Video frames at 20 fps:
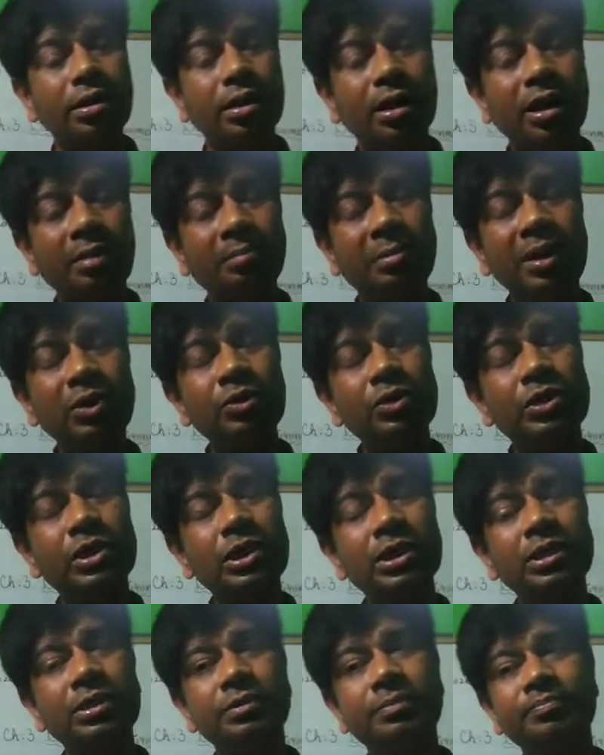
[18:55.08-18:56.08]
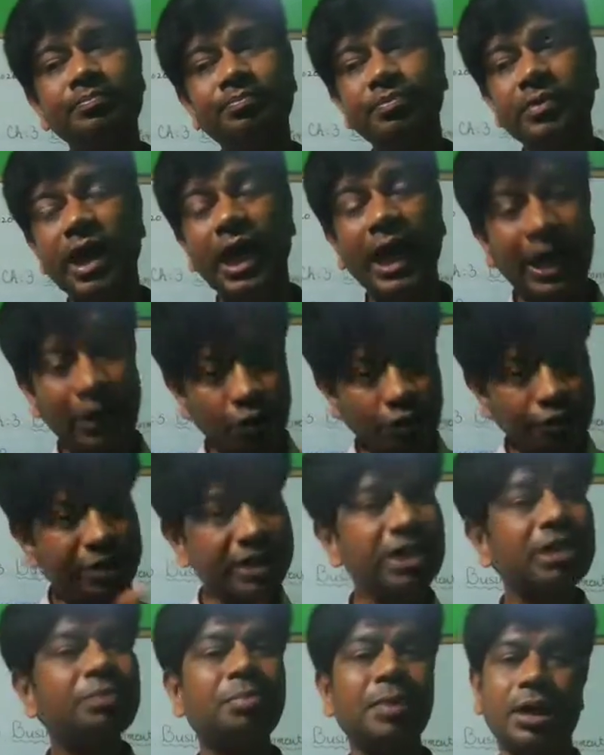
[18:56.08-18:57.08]
about
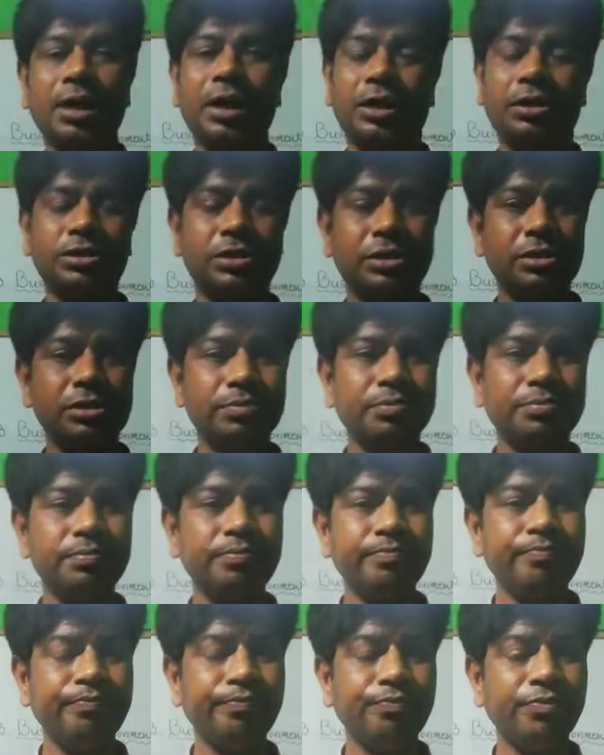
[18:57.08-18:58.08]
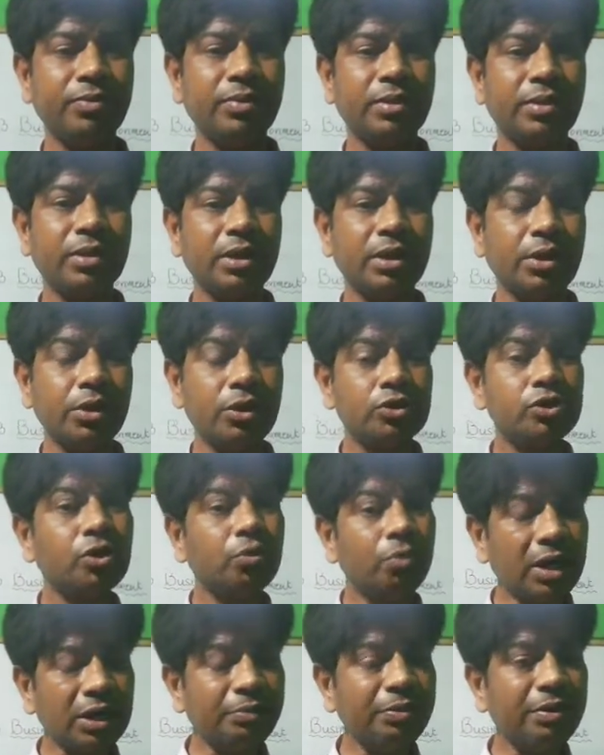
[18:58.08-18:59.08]
Ayurvedic products. So
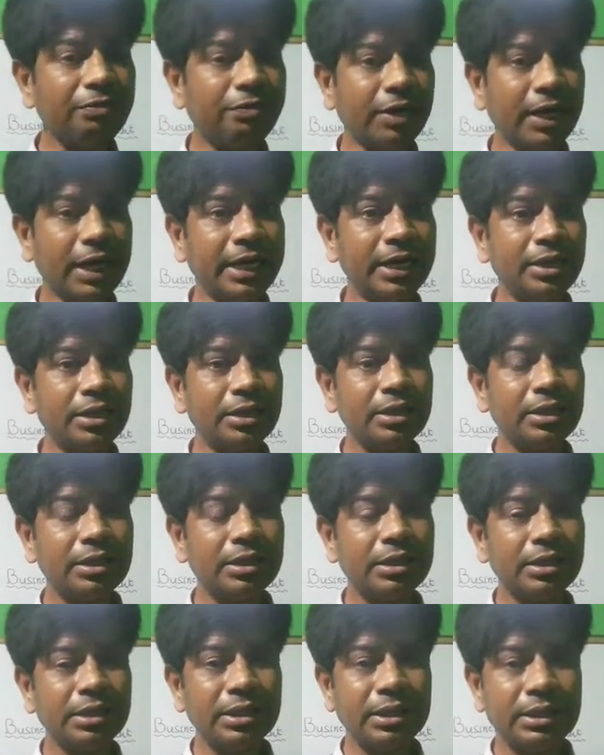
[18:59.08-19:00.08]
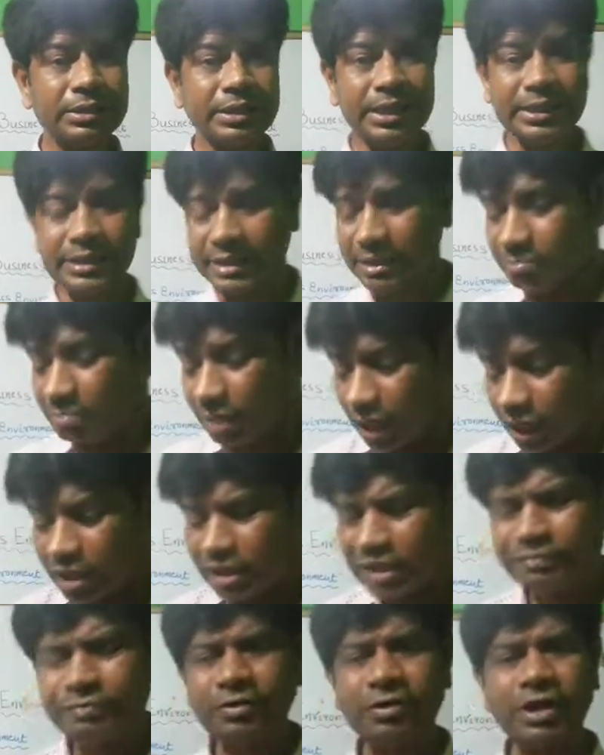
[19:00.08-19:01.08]
what we find, the
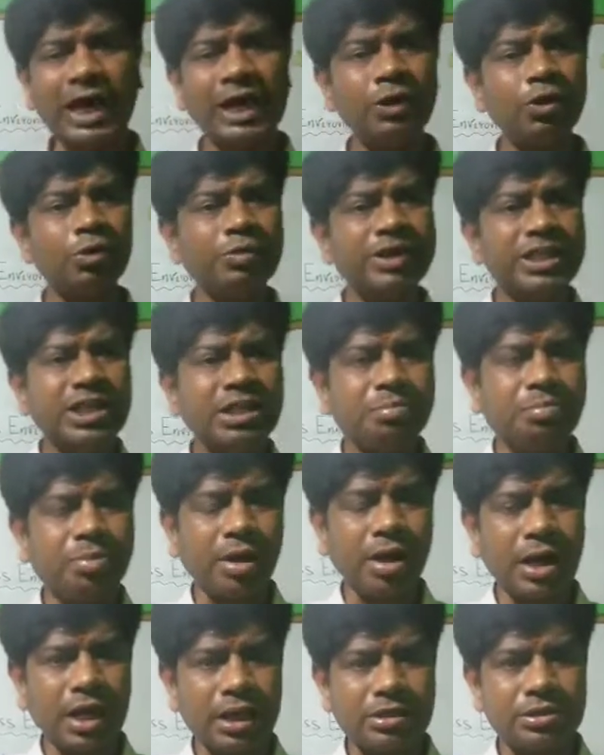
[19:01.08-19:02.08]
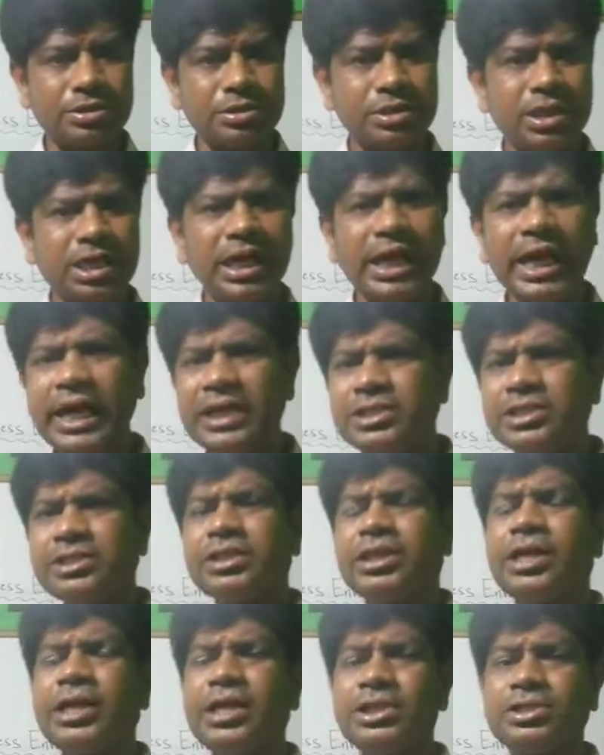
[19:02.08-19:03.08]
demand for Ayurvedic products has
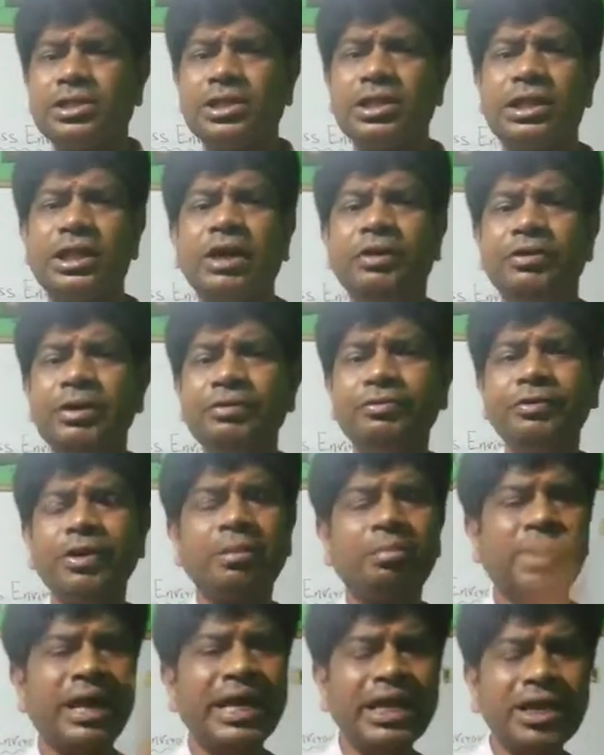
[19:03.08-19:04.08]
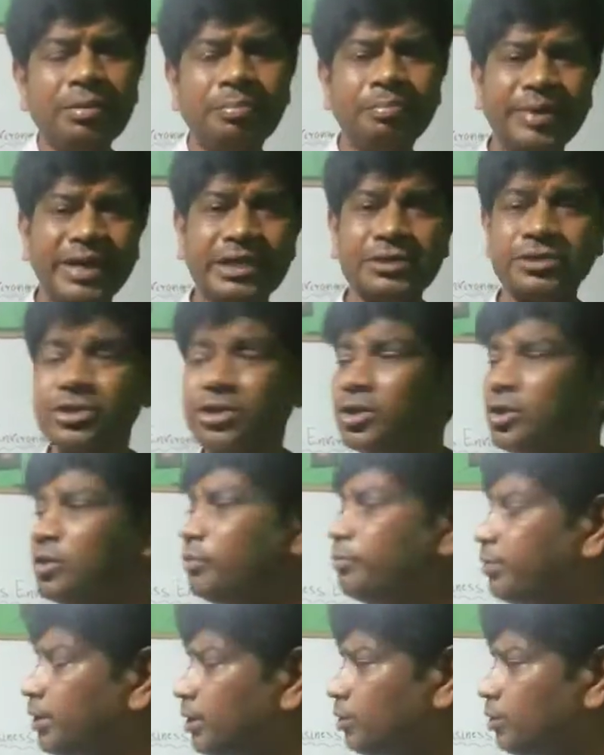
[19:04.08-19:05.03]
increased. Now if you are buying a paste, we